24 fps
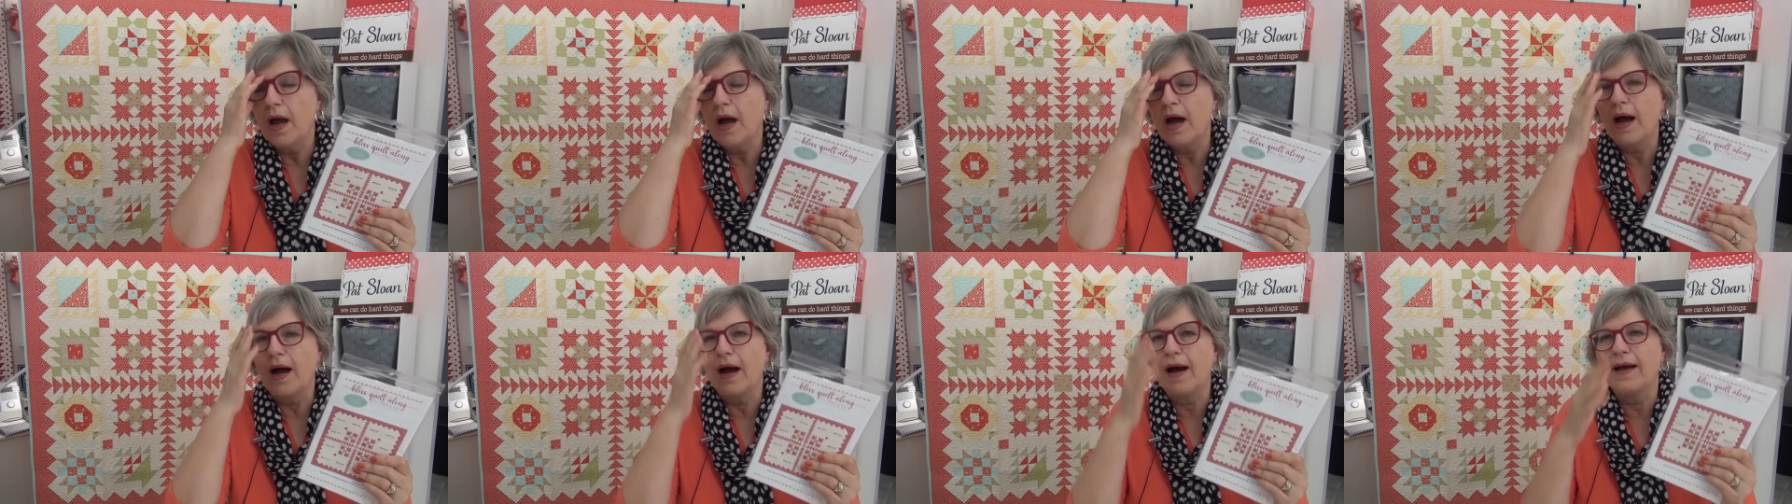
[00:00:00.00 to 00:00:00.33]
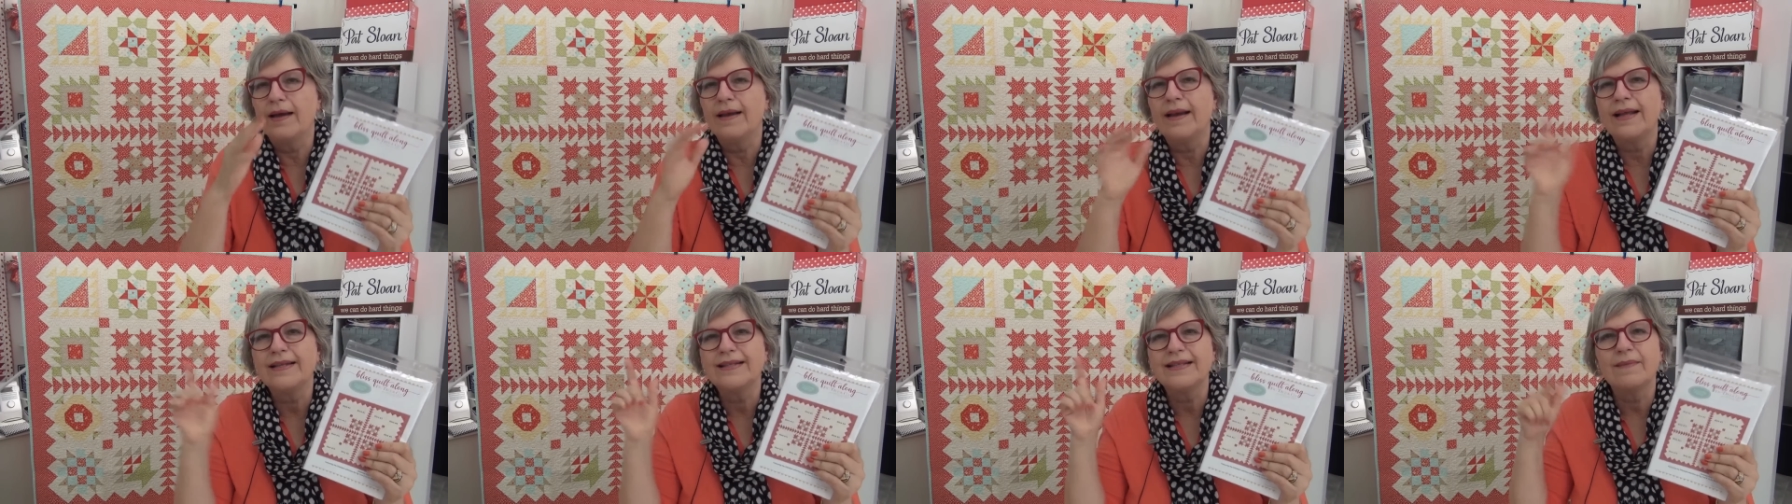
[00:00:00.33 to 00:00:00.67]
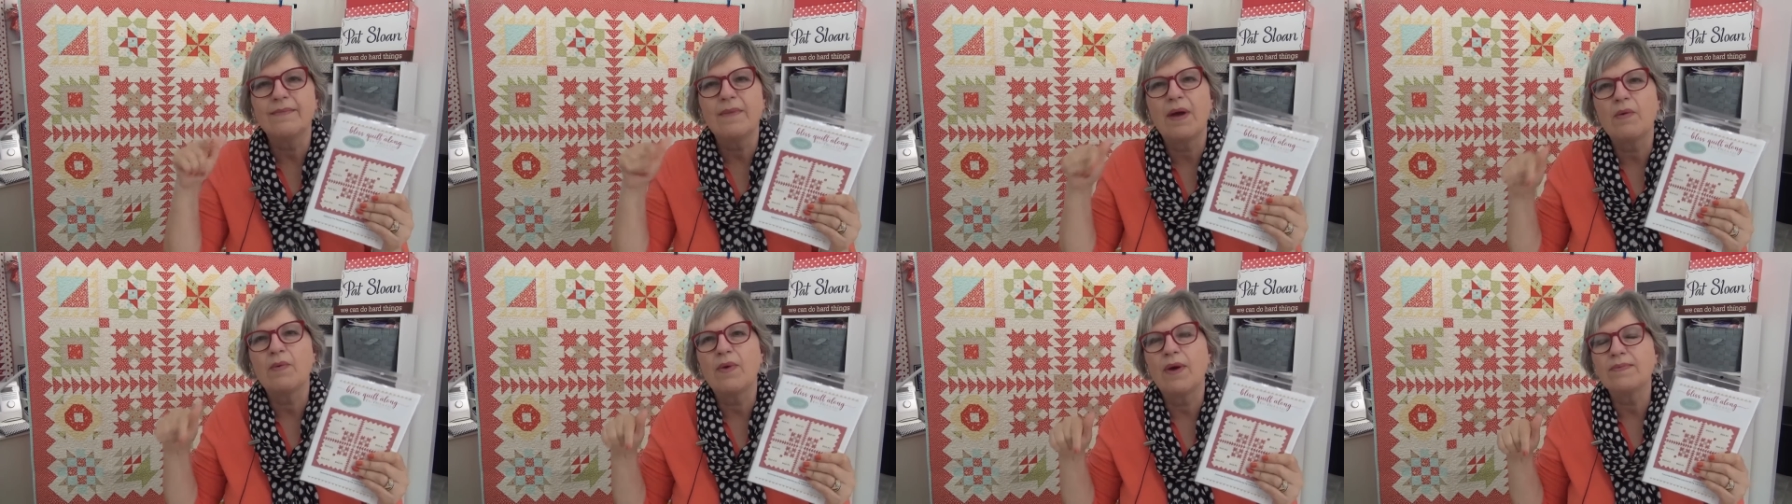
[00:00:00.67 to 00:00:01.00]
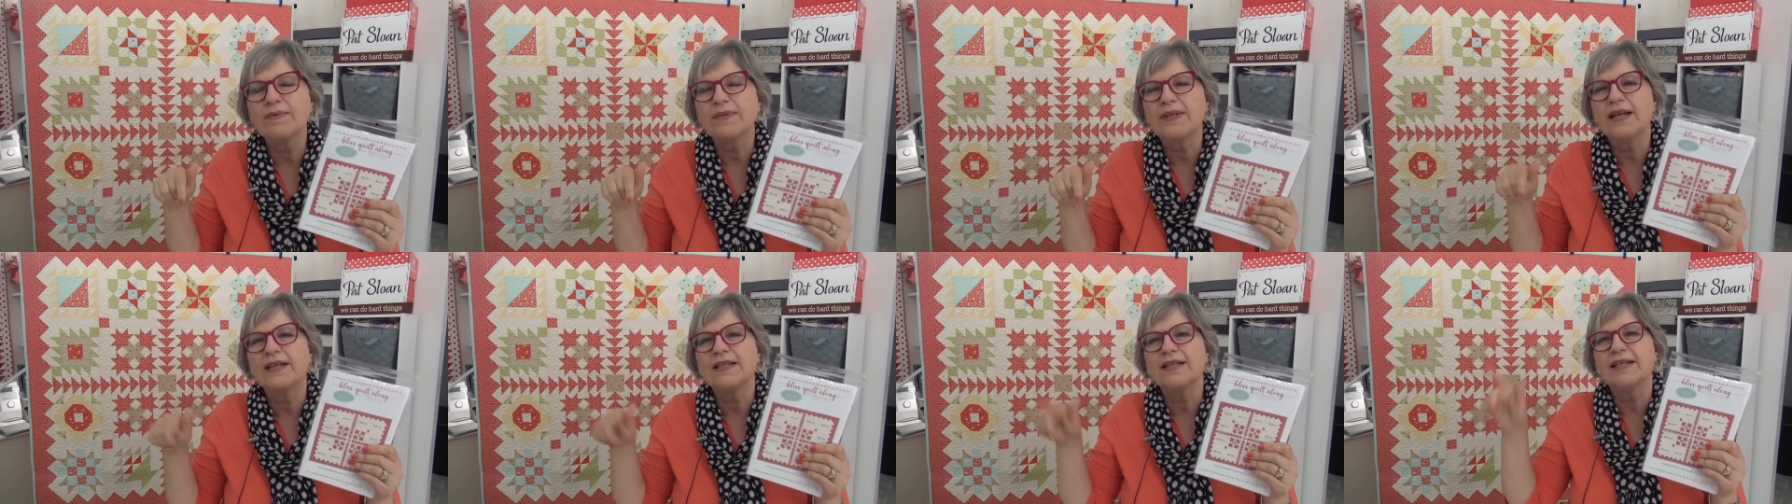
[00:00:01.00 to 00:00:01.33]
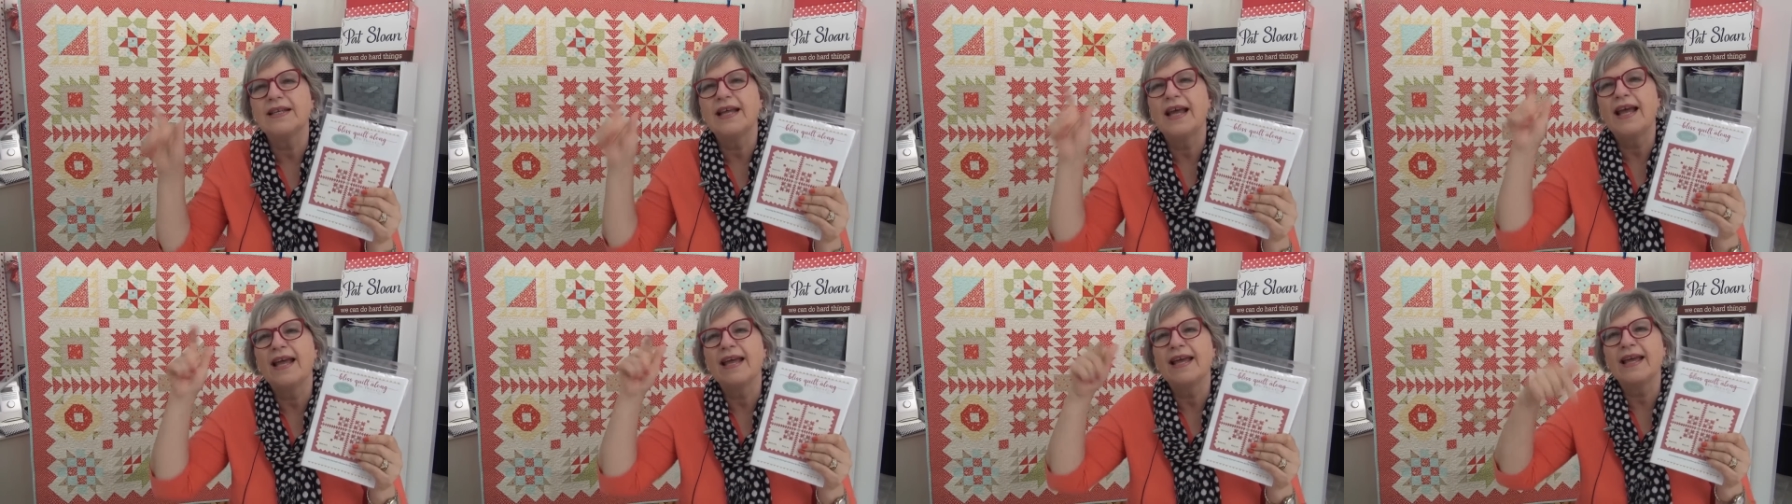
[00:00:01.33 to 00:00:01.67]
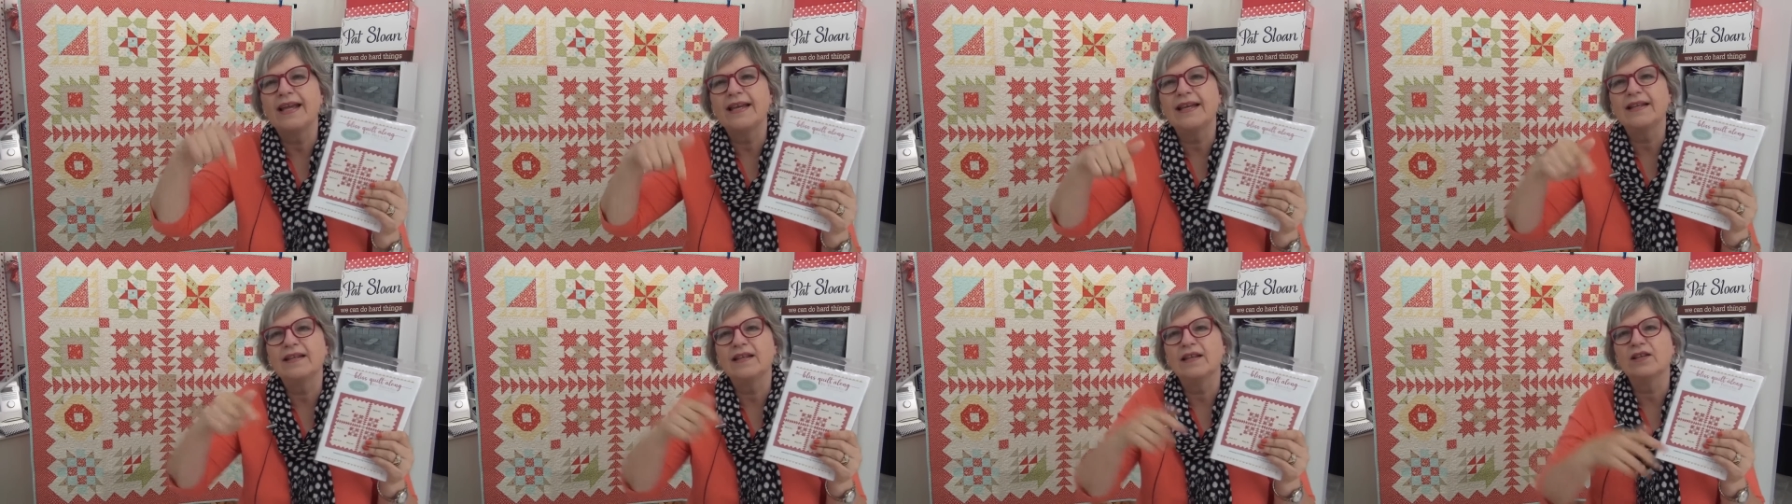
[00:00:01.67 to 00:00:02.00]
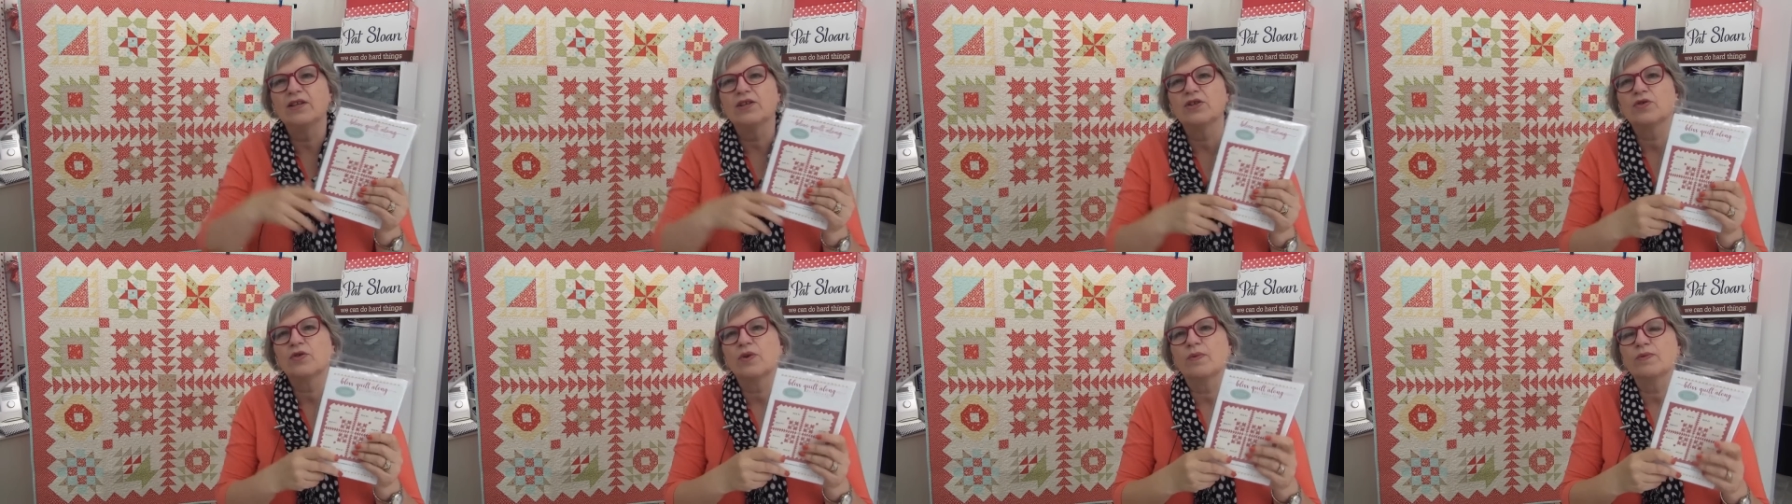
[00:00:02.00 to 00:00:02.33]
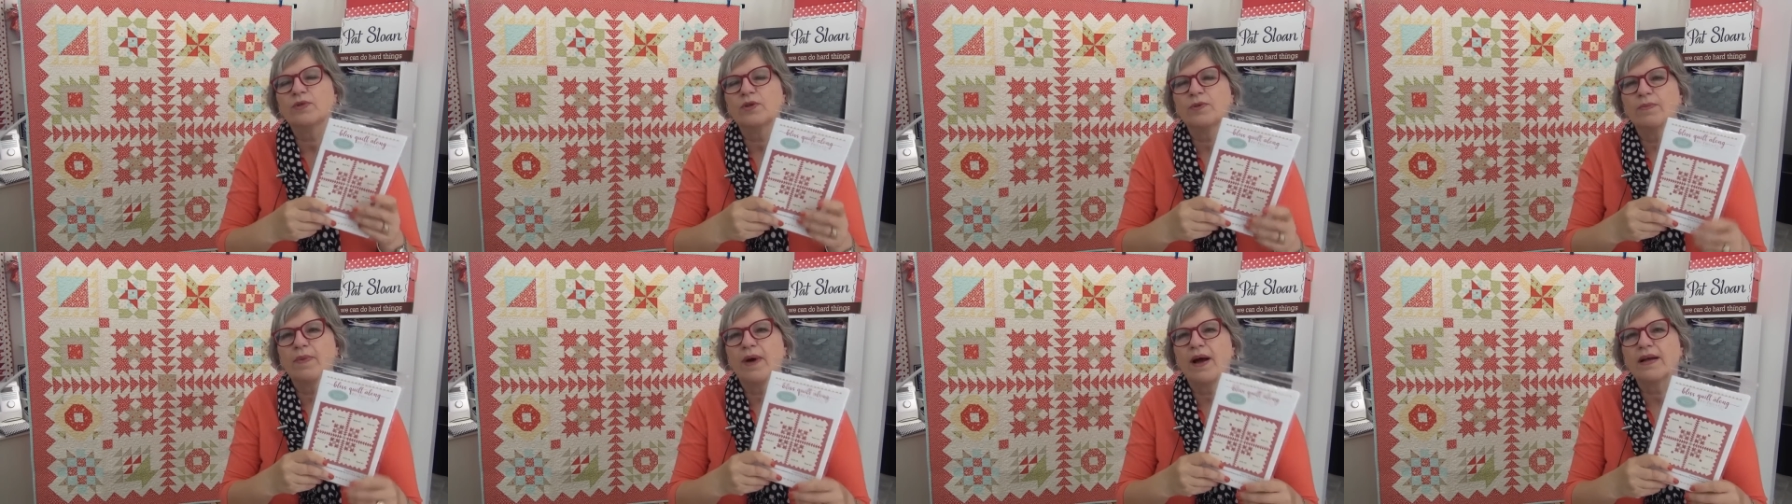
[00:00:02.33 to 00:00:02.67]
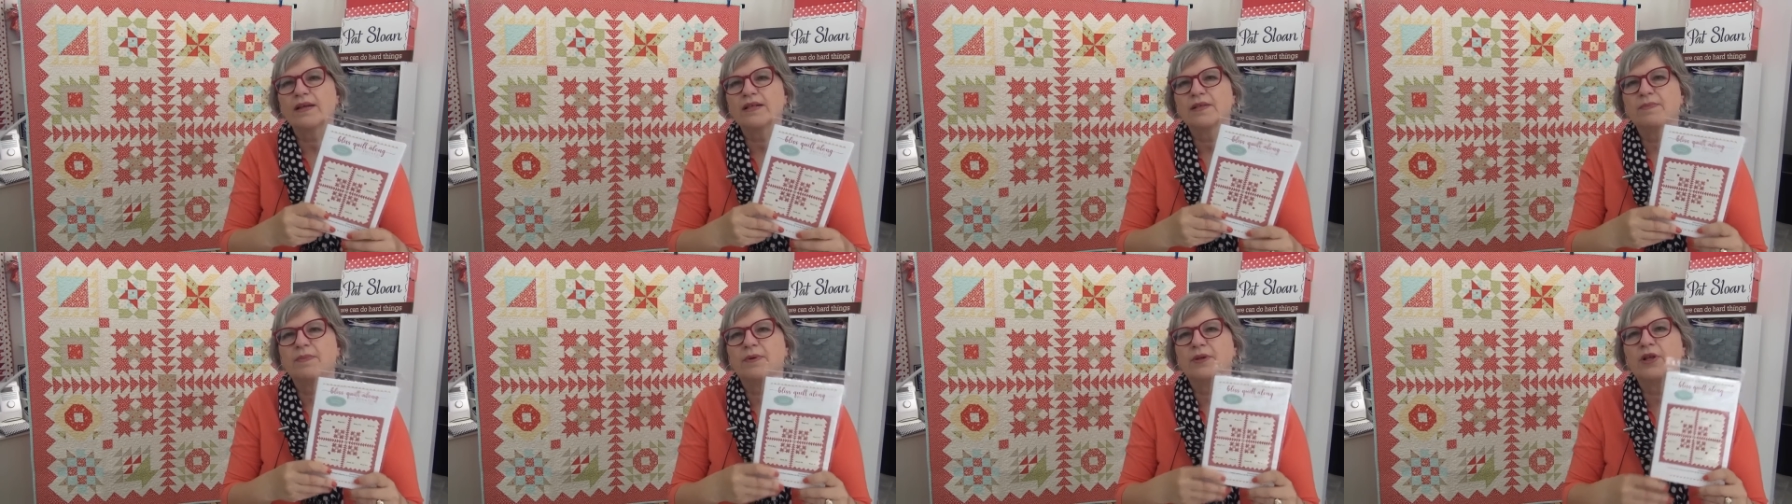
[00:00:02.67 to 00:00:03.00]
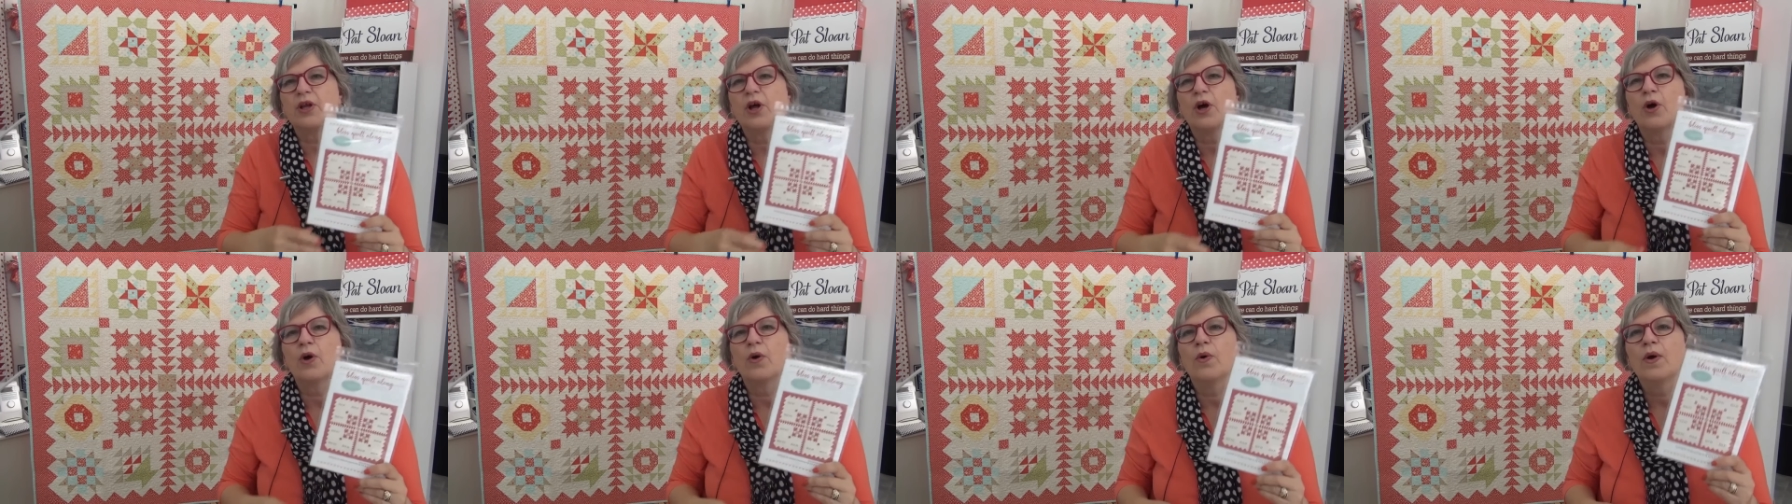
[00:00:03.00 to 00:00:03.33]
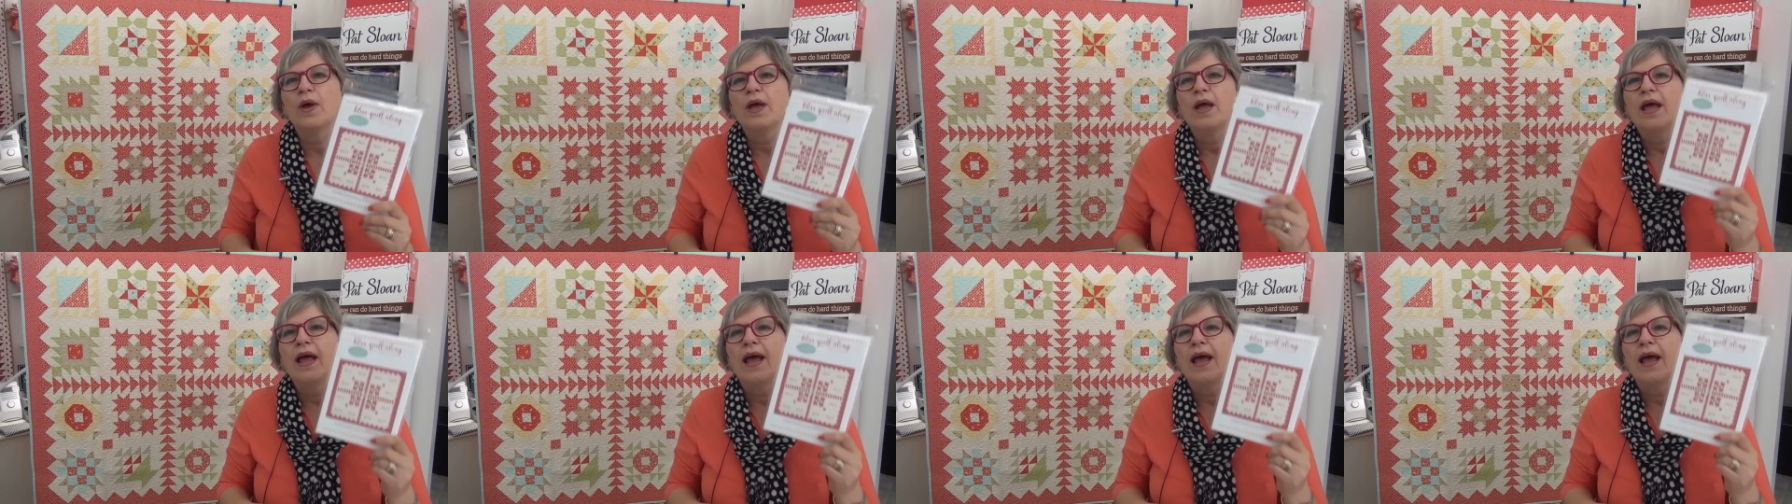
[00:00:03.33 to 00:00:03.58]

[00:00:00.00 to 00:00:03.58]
and that's at my website today and in the description box below,